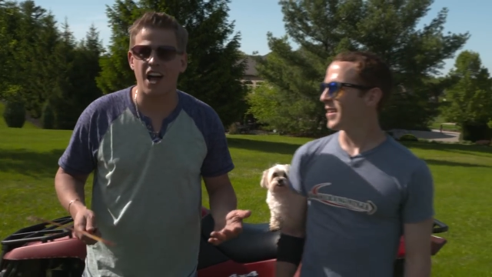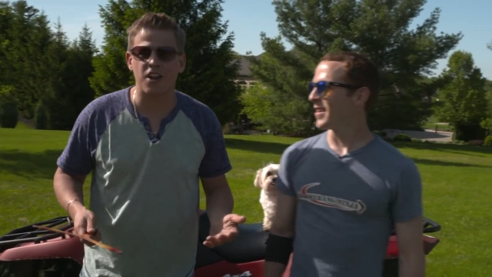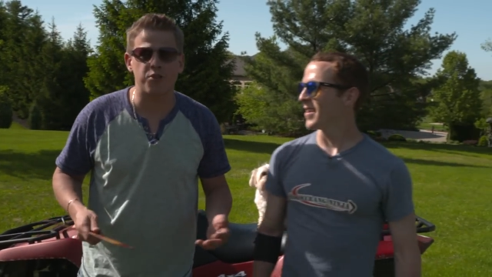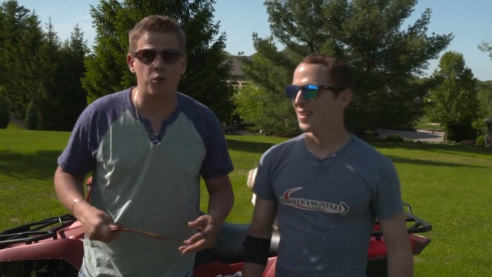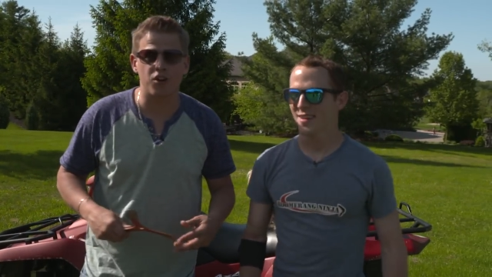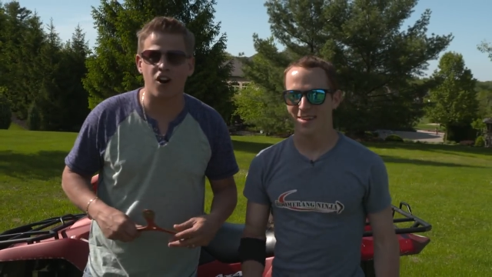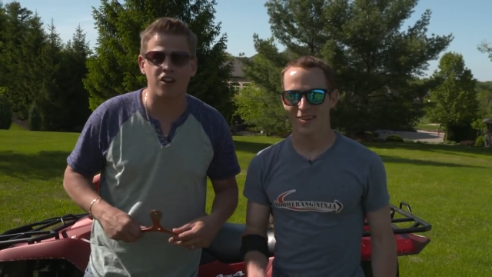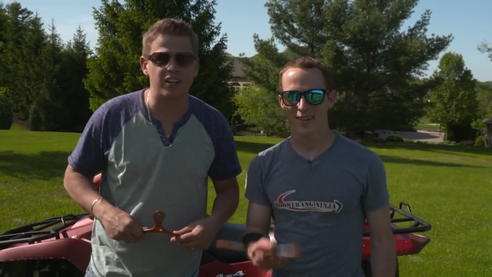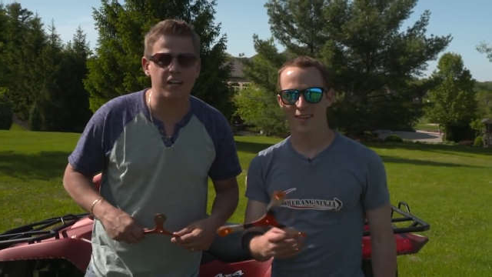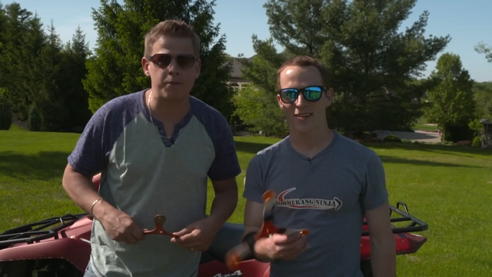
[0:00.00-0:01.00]
Speaker 1: how to throw a
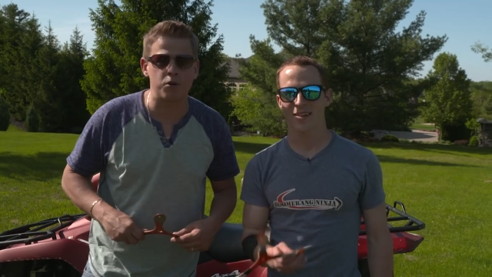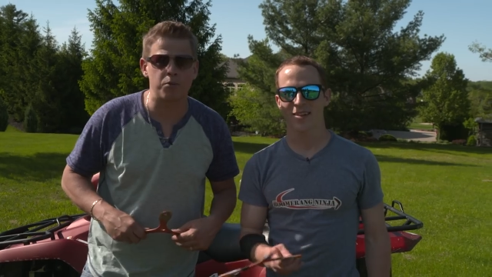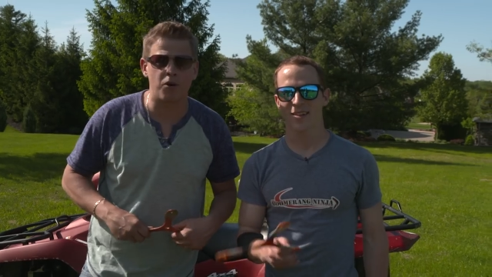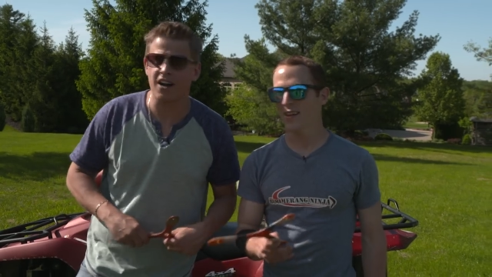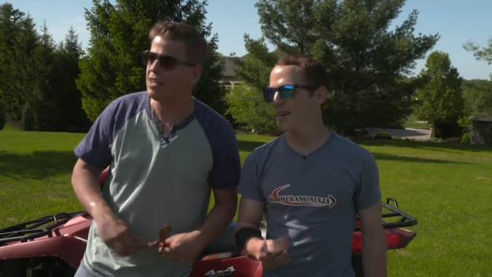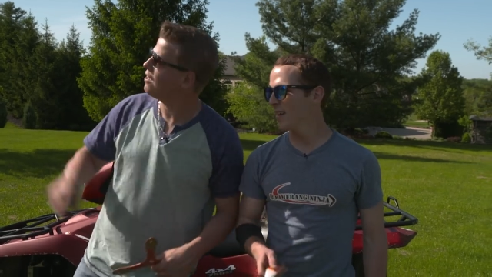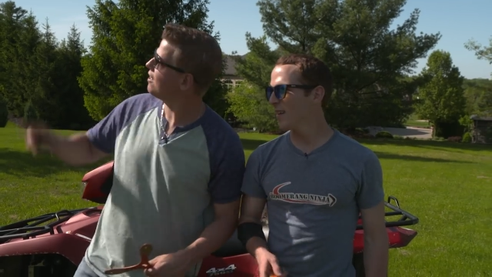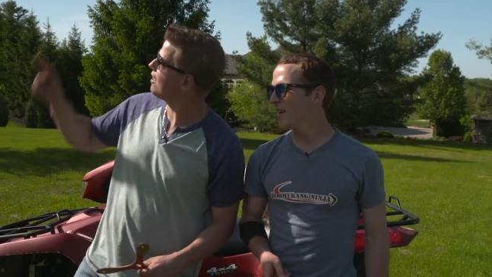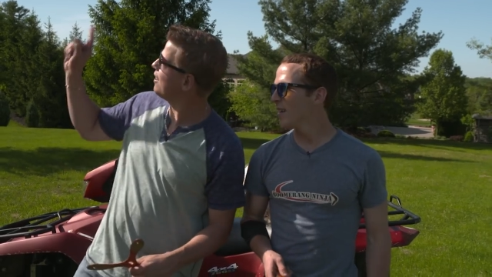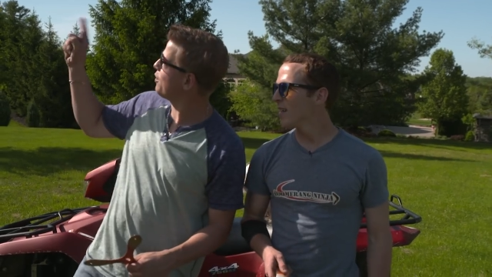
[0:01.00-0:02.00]
card like a boomerang,
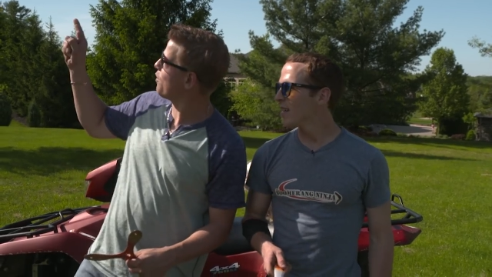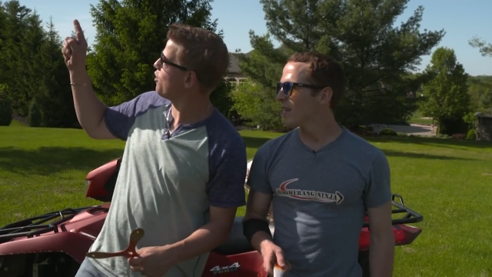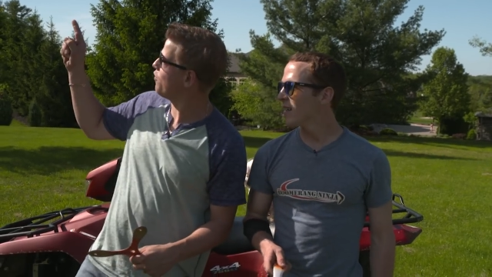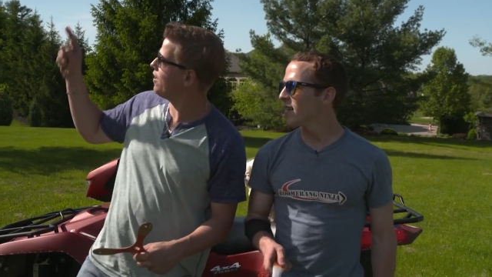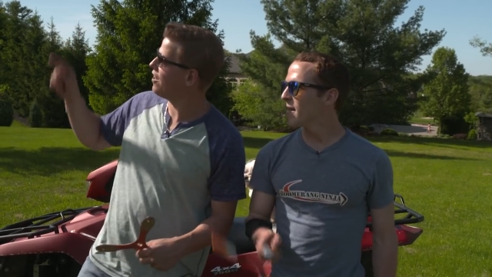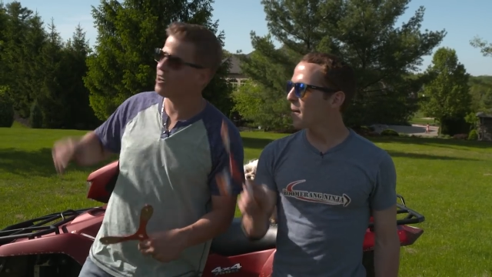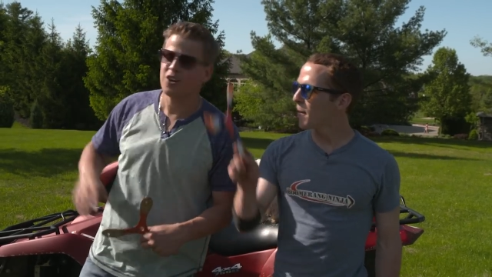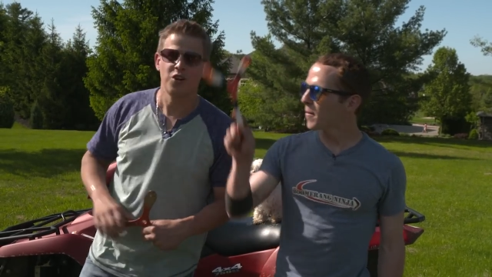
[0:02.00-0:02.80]
click right over here.